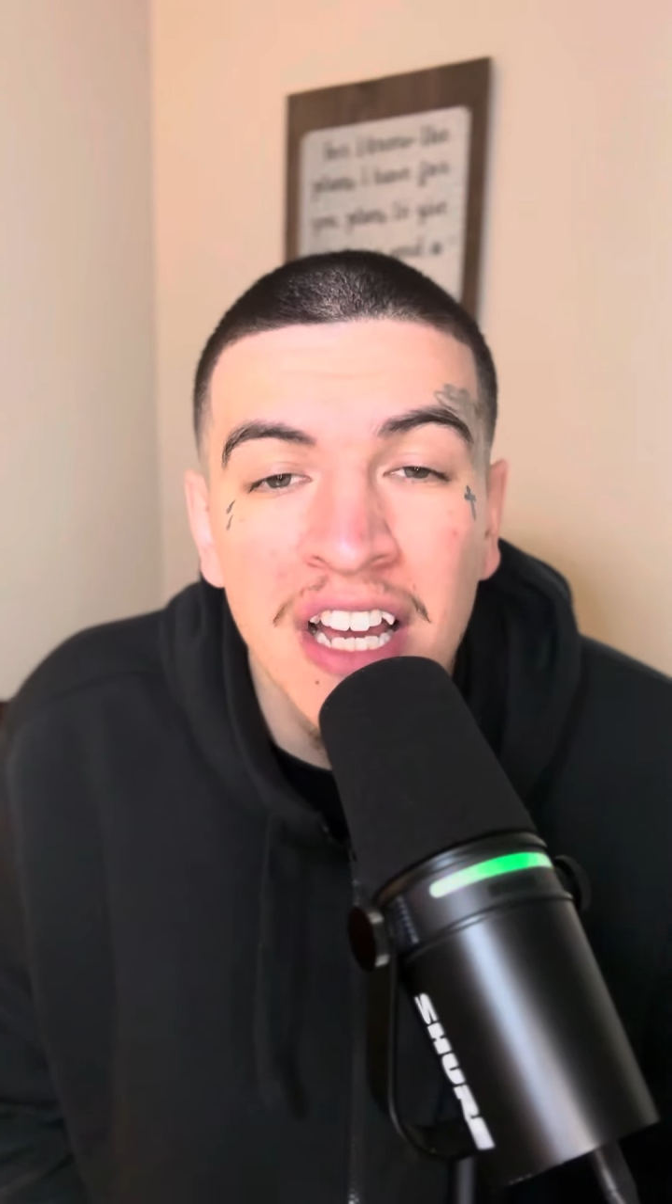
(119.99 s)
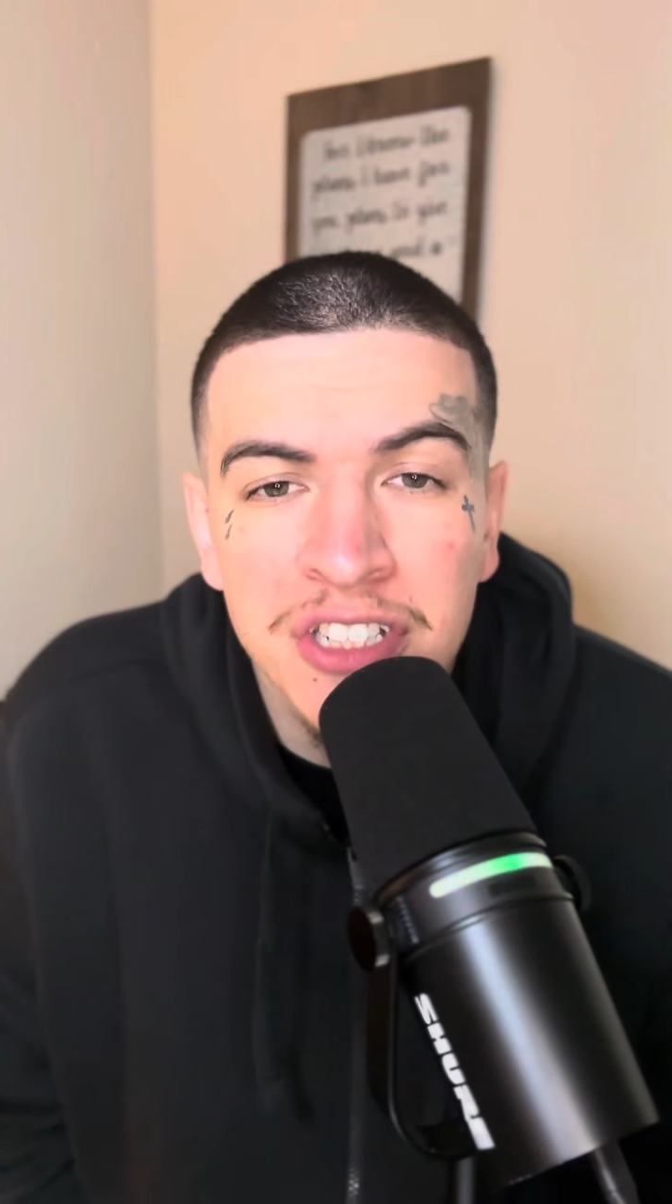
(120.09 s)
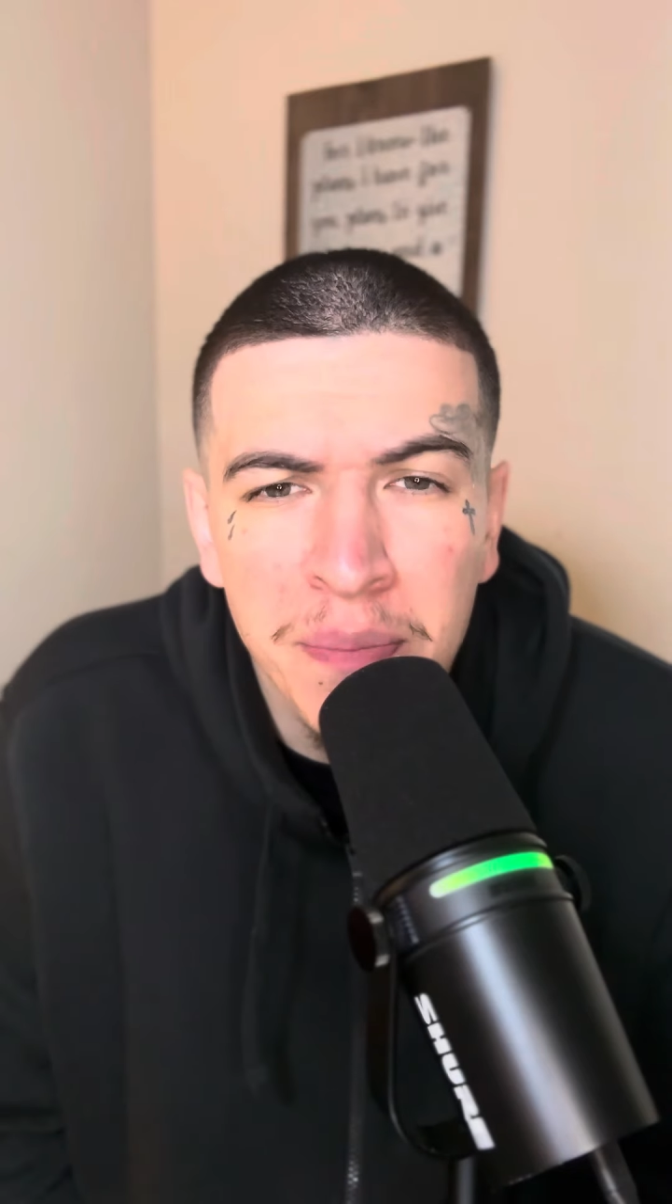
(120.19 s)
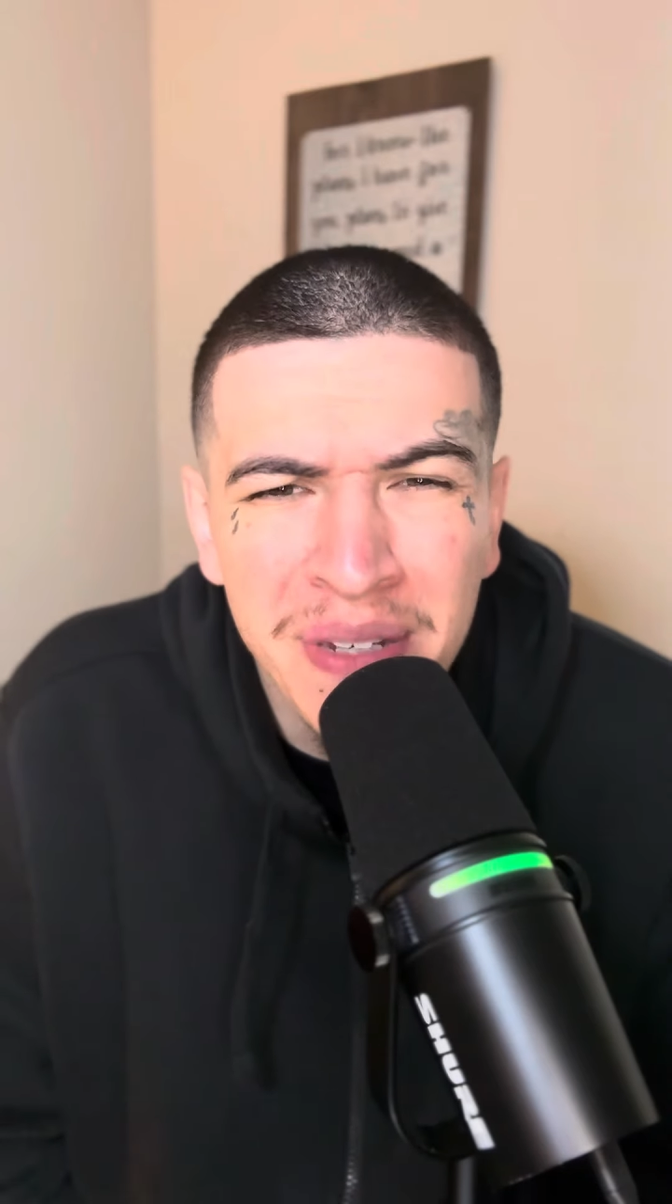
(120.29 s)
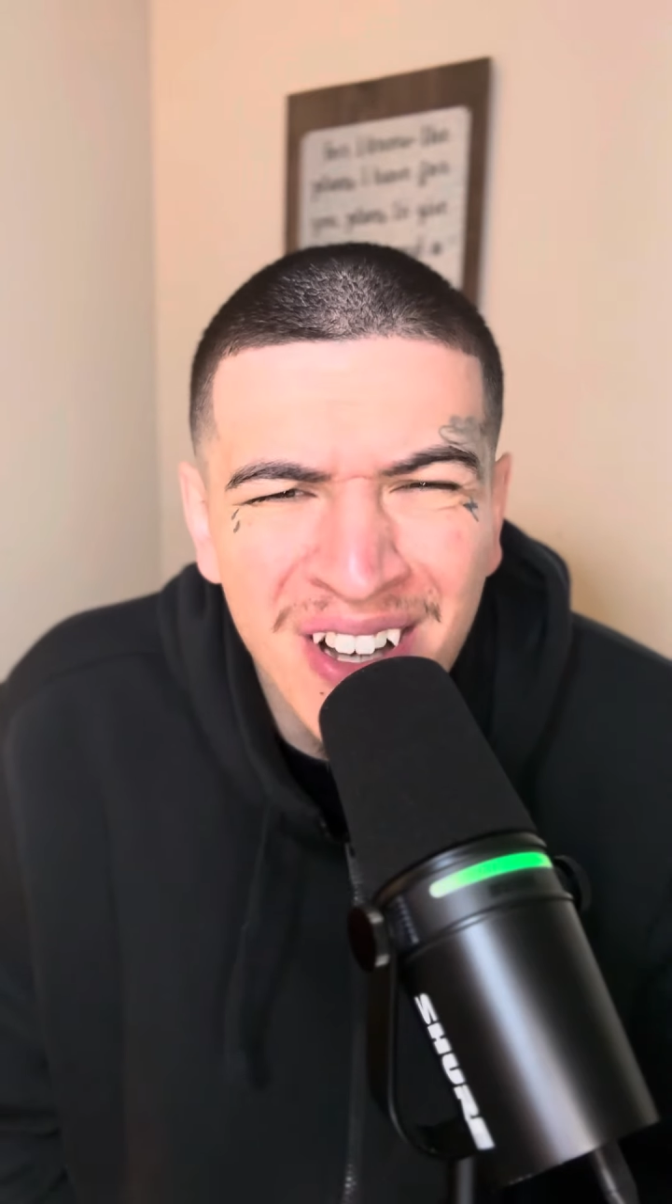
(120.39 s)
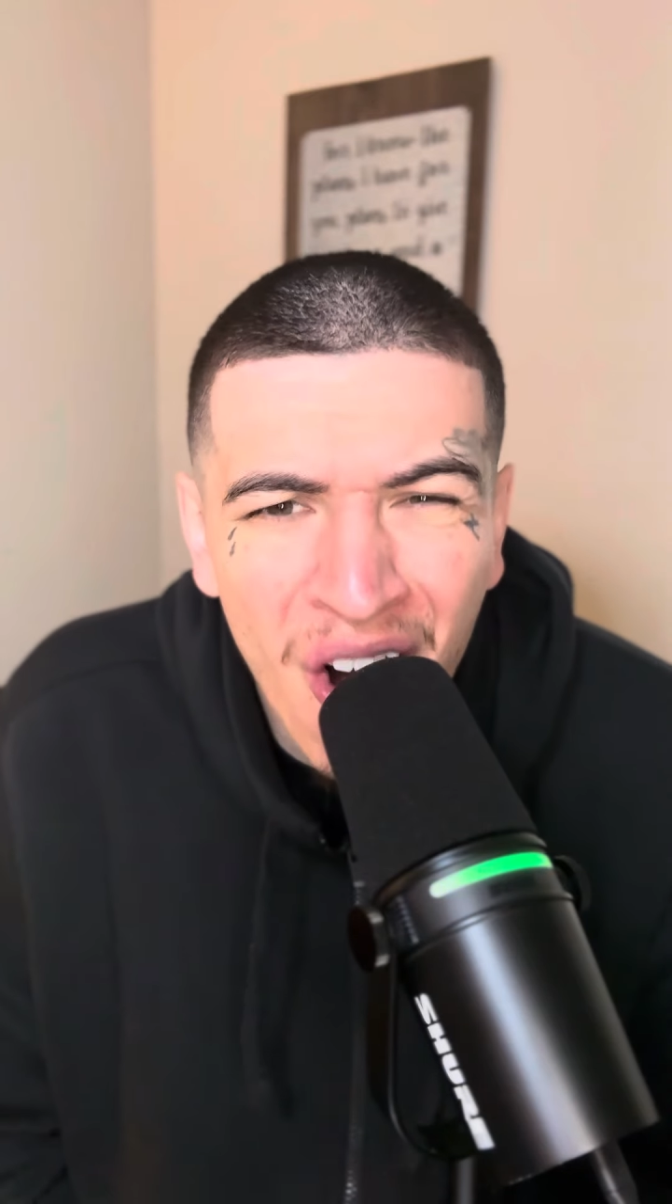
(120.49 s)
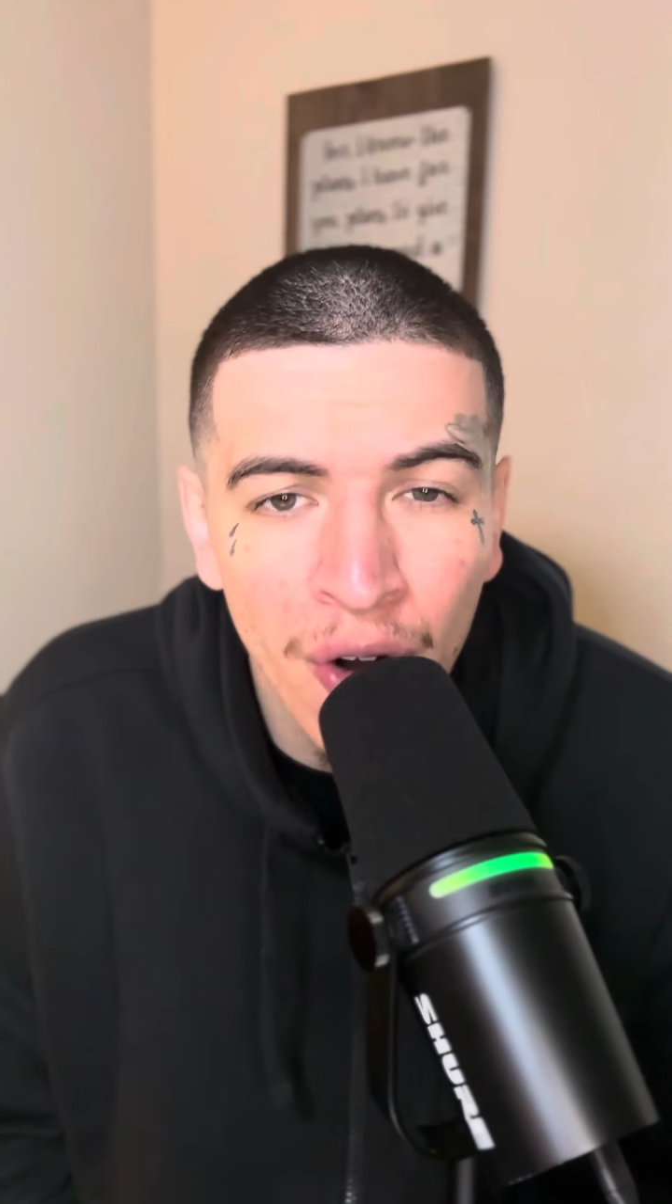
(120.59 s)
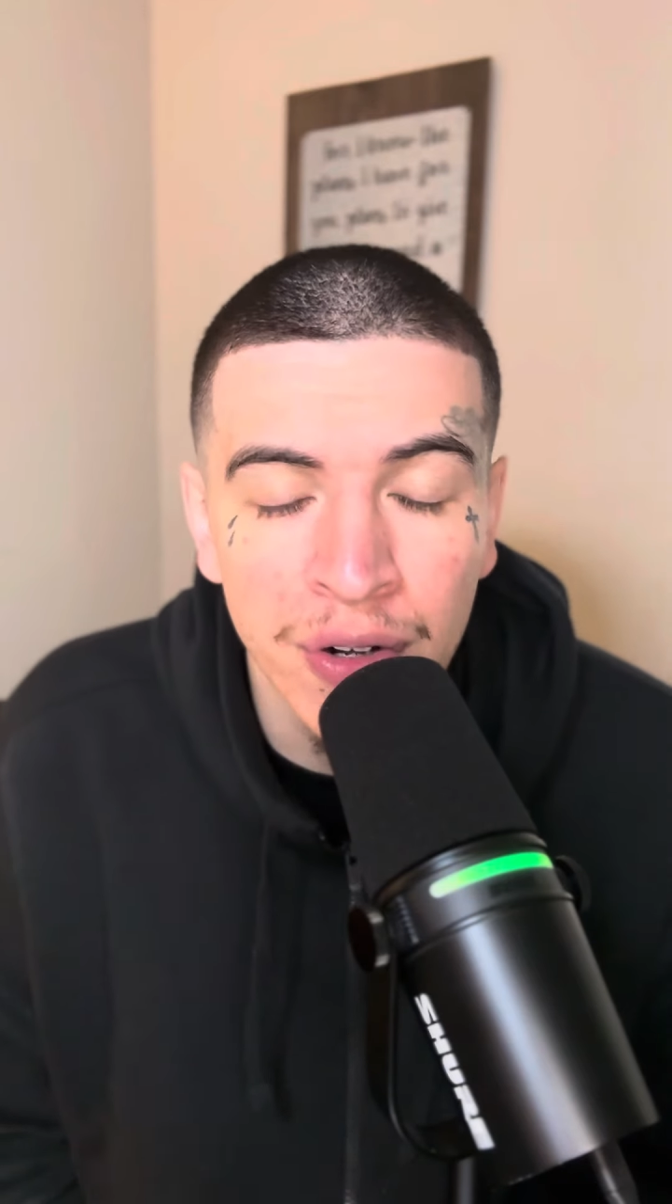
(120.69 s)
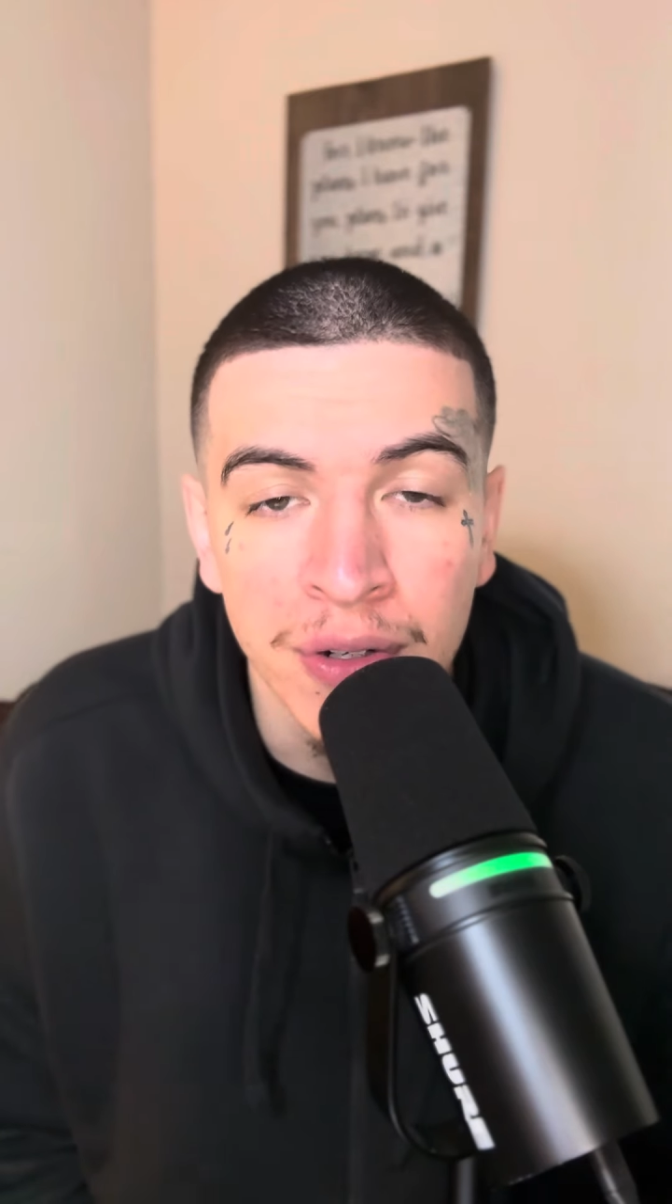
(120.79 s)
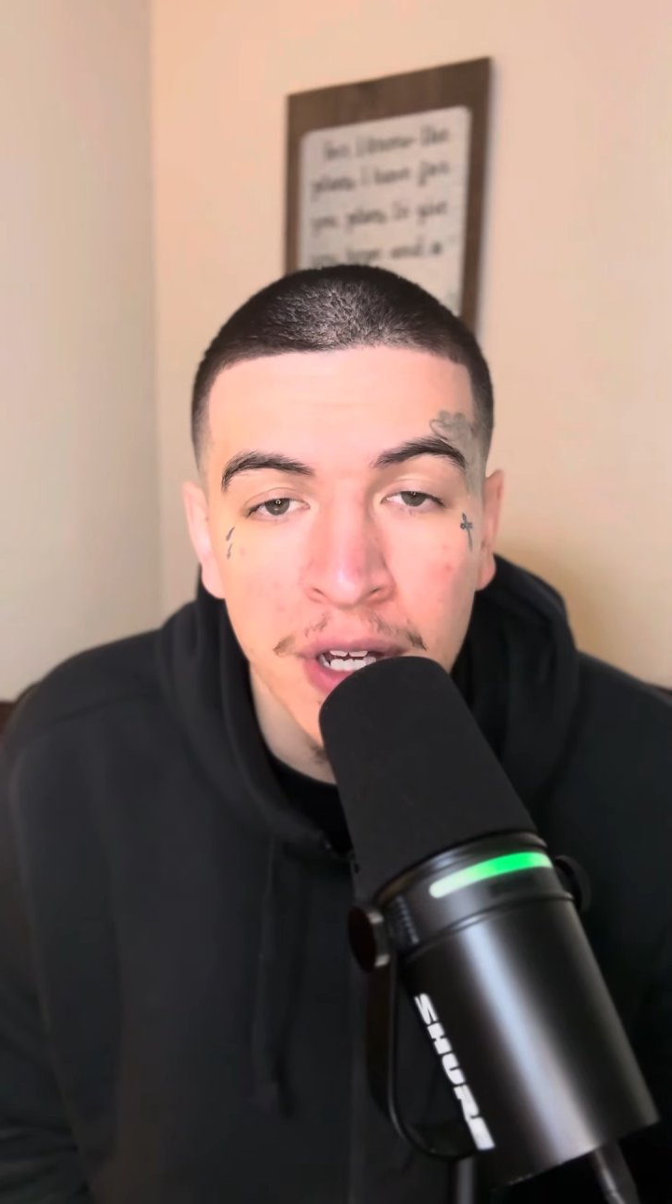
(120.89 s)
to be
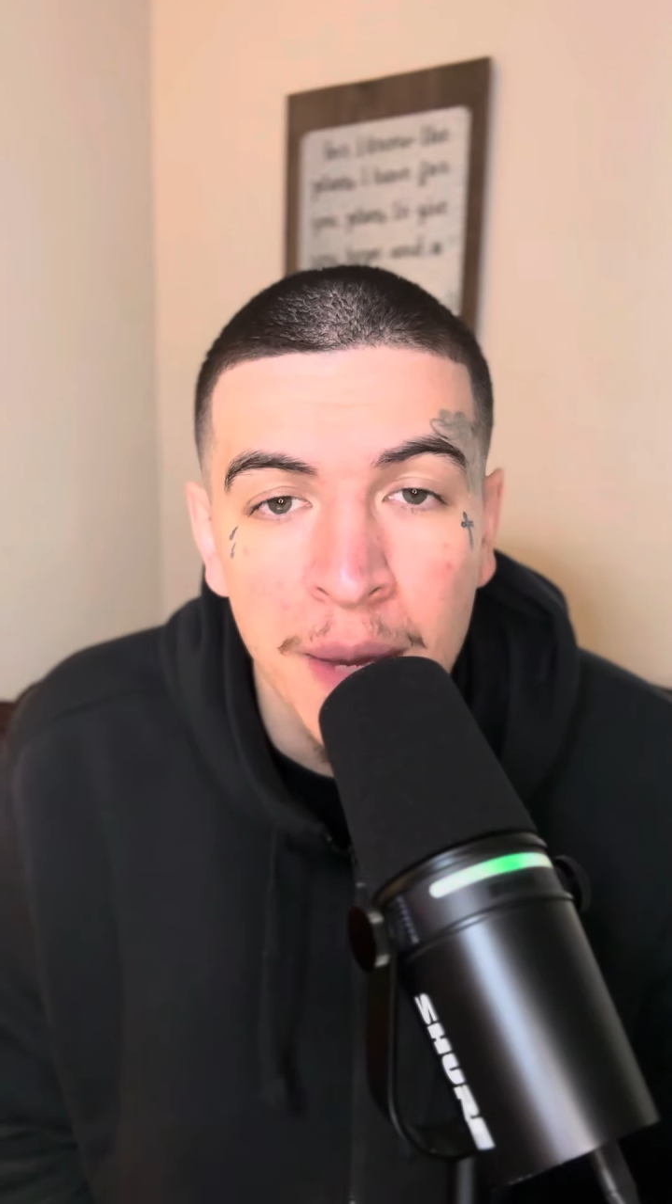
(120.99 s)
harder